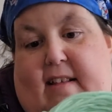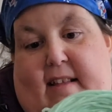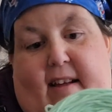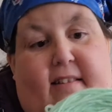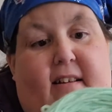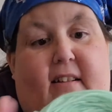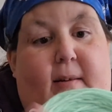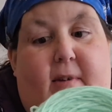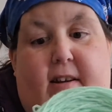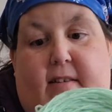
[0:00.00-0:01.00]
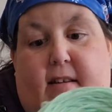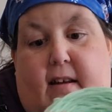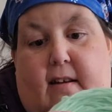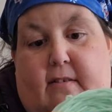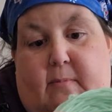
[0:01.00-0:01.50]
that's all I'm going to
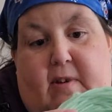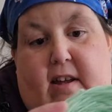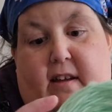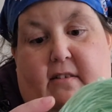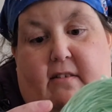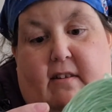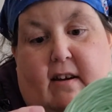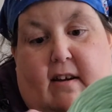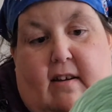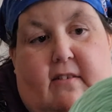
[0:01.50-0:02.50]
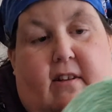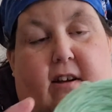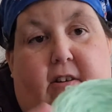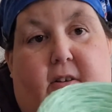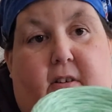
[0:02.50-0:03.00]
say. It's because.
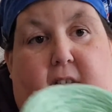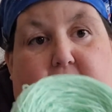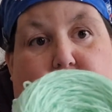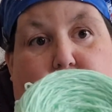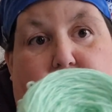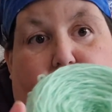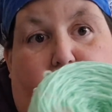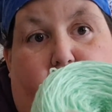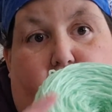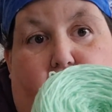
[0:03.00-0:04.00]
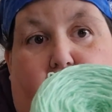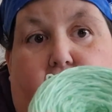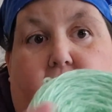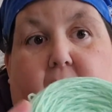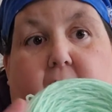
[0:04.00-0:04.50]
Stay tuned, because there will be another
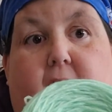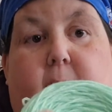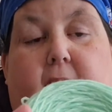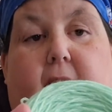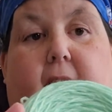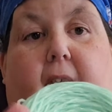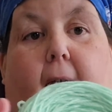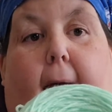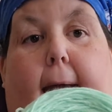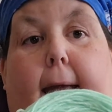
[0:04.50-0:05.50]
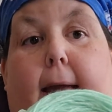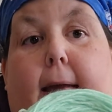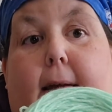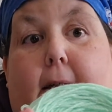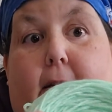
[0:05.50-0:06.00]
video, and then you'll be like,
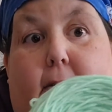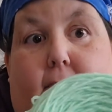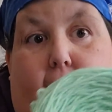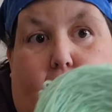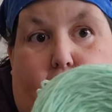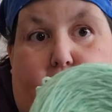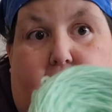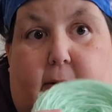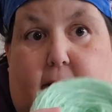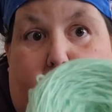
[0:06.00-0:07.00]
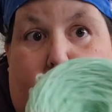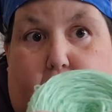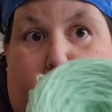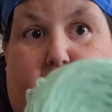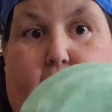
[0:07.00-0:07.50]
oh, that's what she was going to
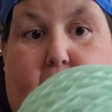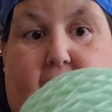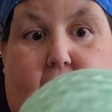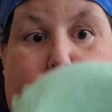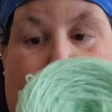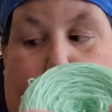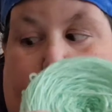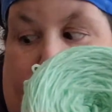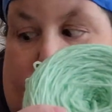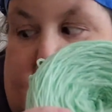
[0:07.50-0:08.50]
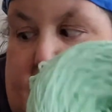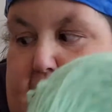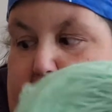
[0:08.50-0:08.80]
do with the minty mint mint.